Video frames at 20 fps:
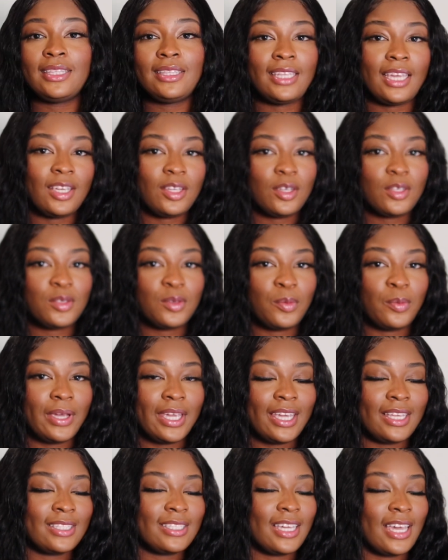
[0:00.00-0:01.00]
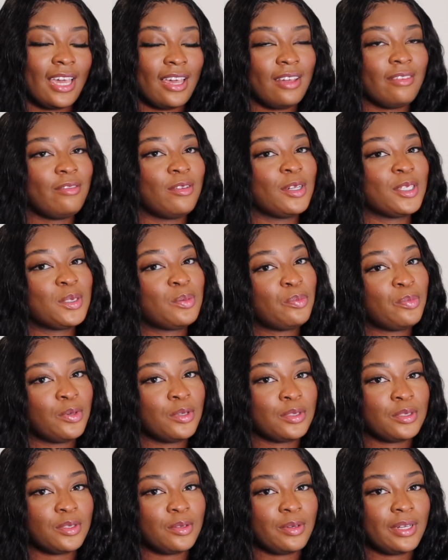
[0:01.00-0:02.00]
Thank you to Wiggins Hair for
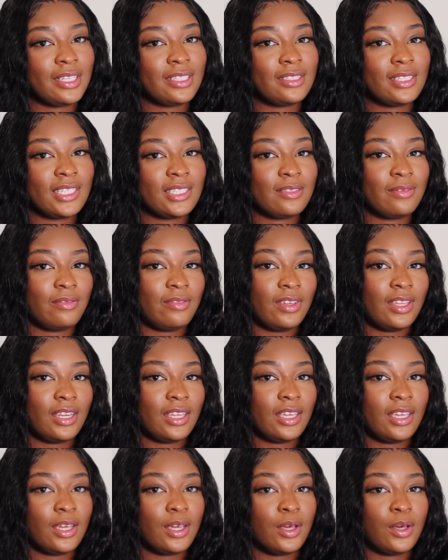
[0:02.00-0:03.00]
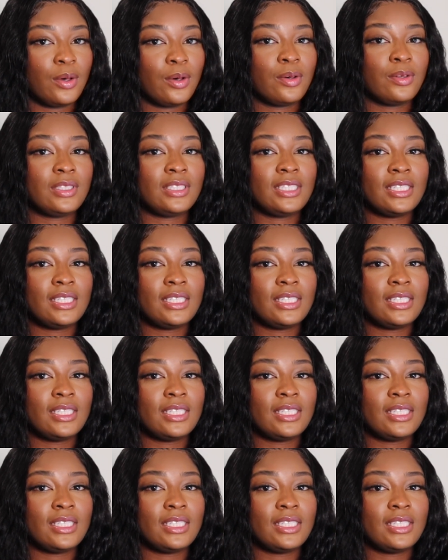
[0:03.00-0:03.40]
sponsoring this video.